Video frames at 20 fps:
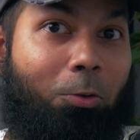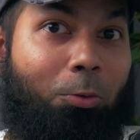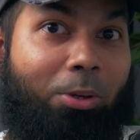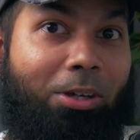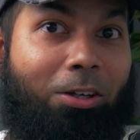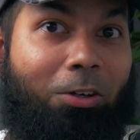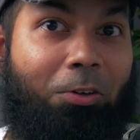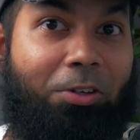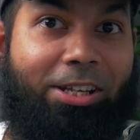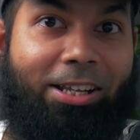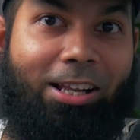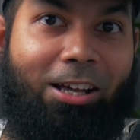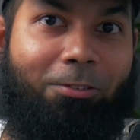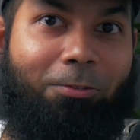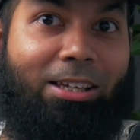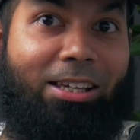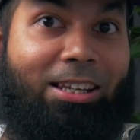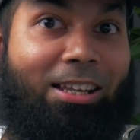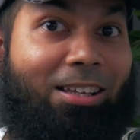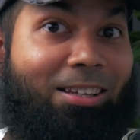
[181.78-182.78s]
doing good enough
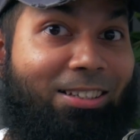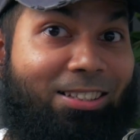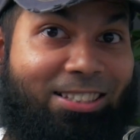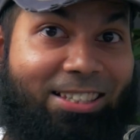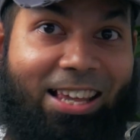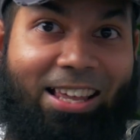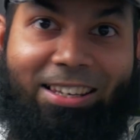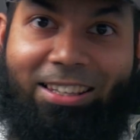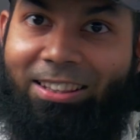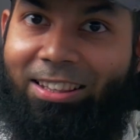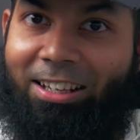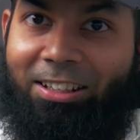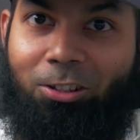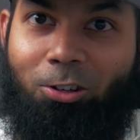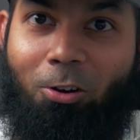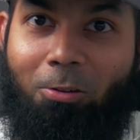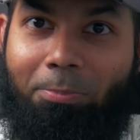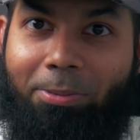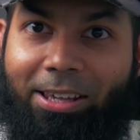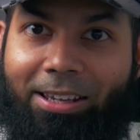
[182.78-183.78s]
in understanding that
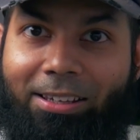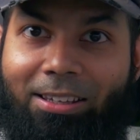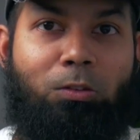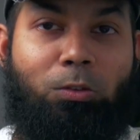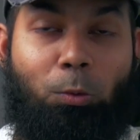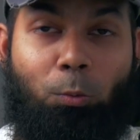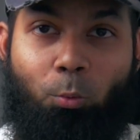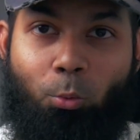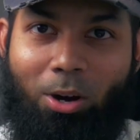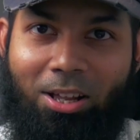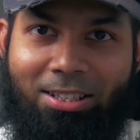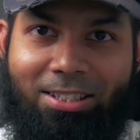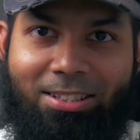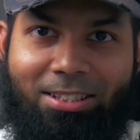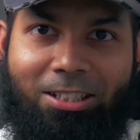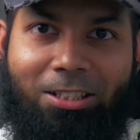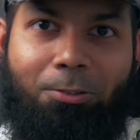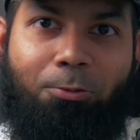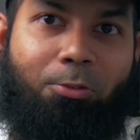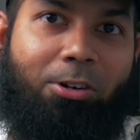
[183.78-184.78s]
topic. So once
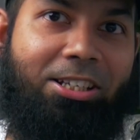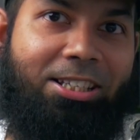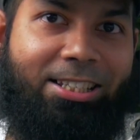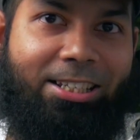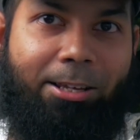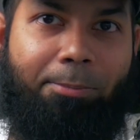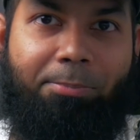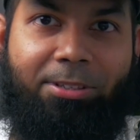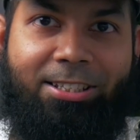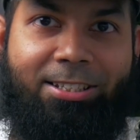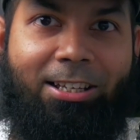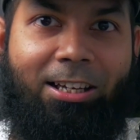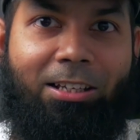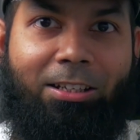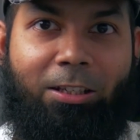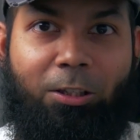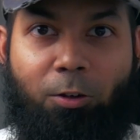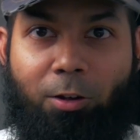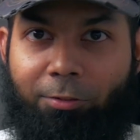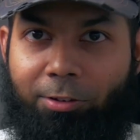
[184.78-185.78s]
this first step is
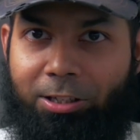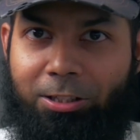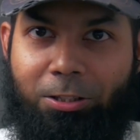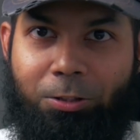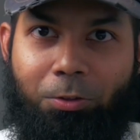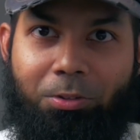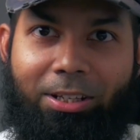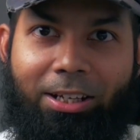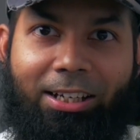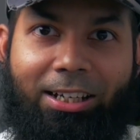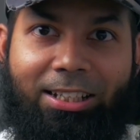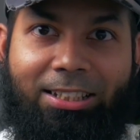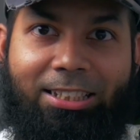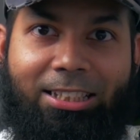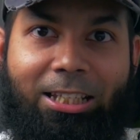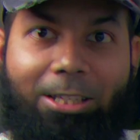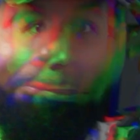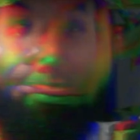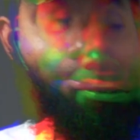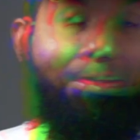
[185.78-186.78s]
done, you have understood the
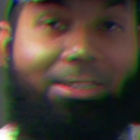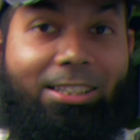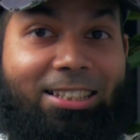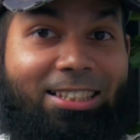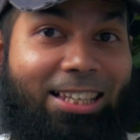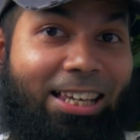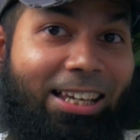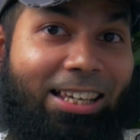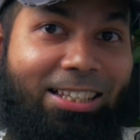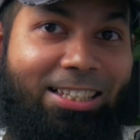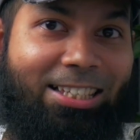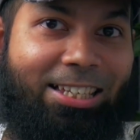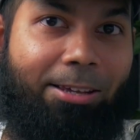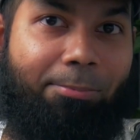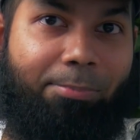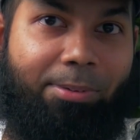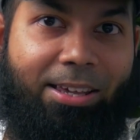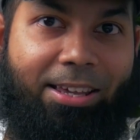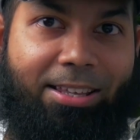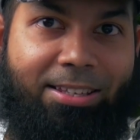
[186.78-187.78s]
concept. The second
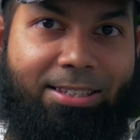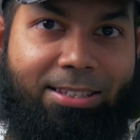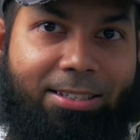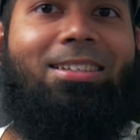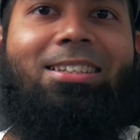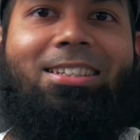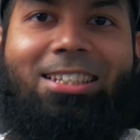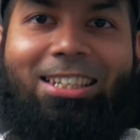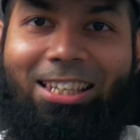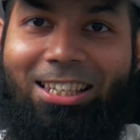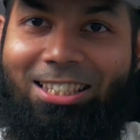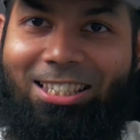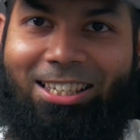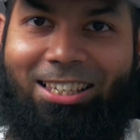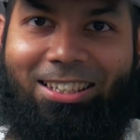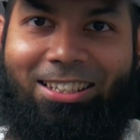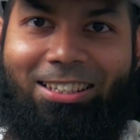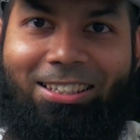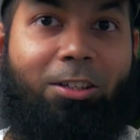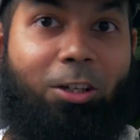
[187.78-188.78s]
step is teach
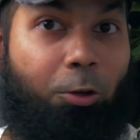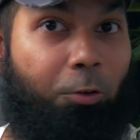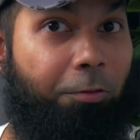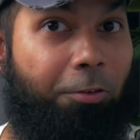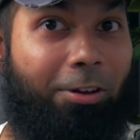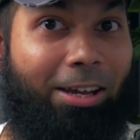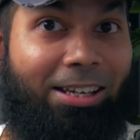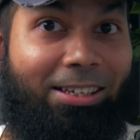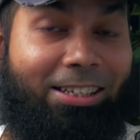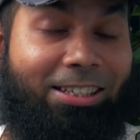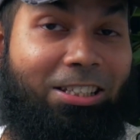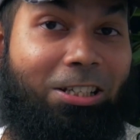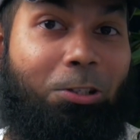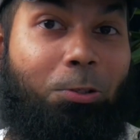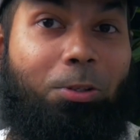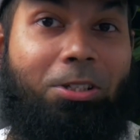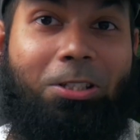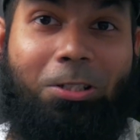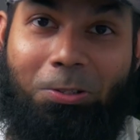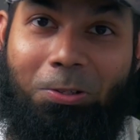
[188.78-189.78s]
it. Now, if you can teach it
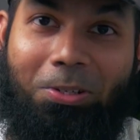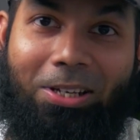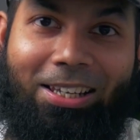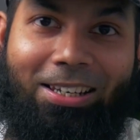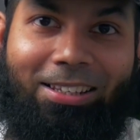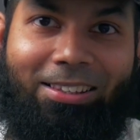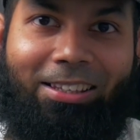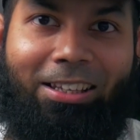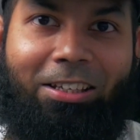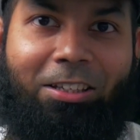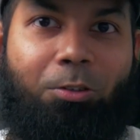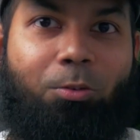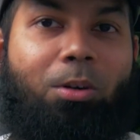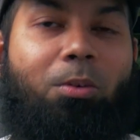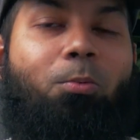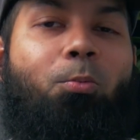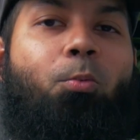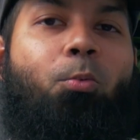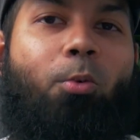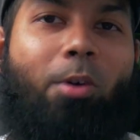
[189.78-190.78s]
to a student, then you
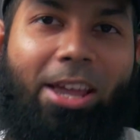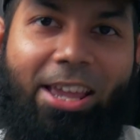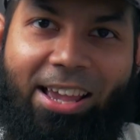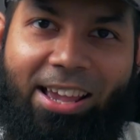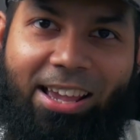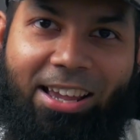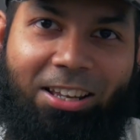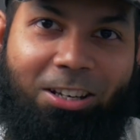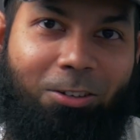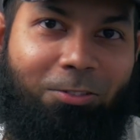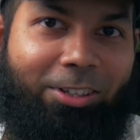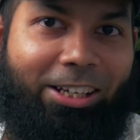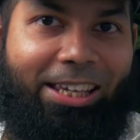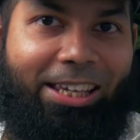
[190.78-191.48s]
are way ahead of the